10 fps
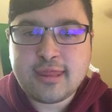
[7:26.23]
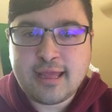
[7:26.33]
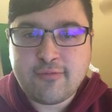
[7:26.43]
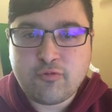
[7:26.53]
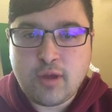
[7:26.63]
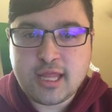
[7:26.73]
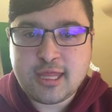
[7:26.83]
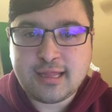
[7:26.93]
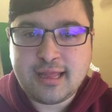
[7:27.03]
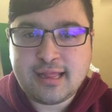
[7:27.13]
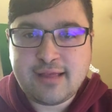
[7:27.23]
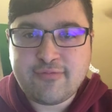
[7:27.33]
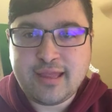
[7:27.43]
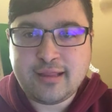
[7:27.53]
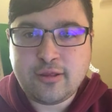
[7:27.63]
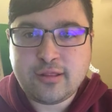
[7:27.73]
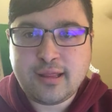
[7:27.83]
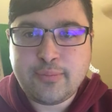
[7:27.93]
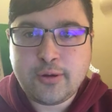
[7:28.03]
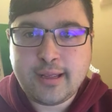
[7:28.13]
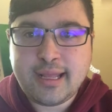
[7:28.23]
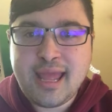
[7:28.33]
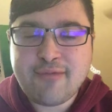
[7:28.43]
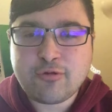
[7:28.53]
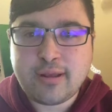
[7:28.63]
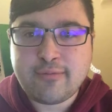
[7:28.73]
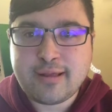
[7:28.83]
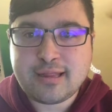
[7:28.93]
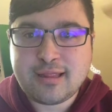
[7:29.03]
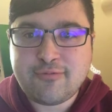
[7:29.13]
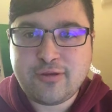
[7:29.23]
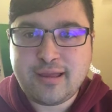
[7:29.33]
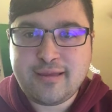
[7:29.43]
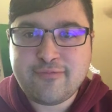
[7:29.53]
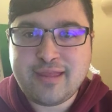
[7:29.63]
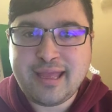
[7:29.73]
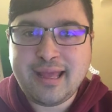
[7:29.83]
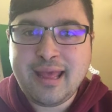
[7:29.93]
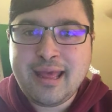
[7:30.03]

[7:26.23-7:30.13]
Thank you for watching this evening news report and have a great rest of your evening.